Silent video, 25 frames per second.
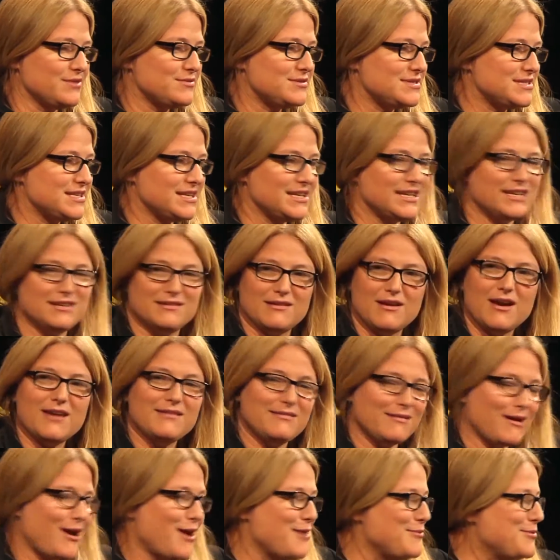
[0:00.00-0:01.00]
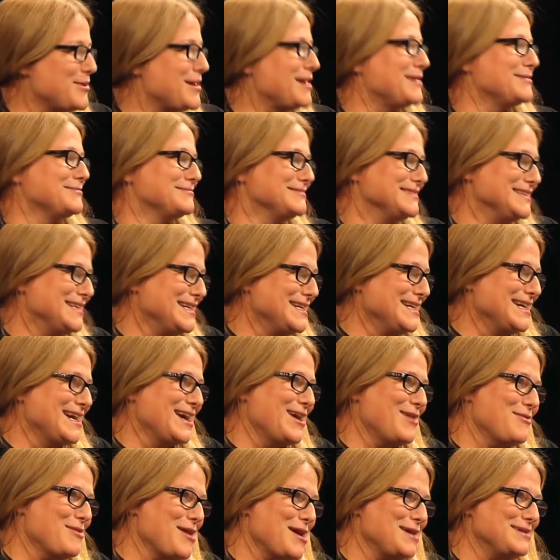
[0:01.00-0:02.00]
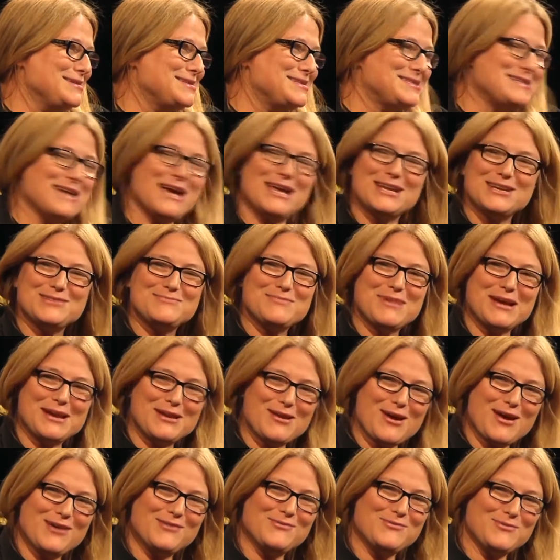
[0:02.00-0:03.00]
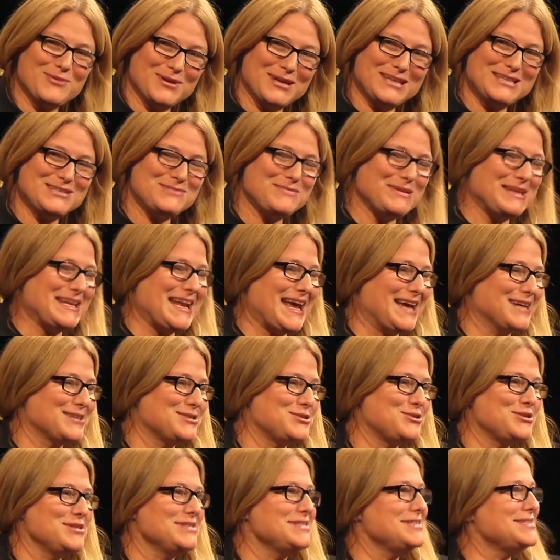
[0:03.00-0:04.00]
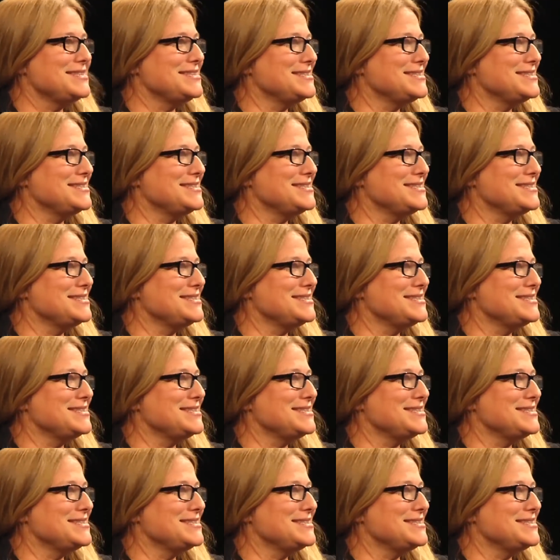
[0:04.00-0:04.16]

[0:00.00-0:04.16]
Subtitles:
interested in. I started my life wanting to be an actress.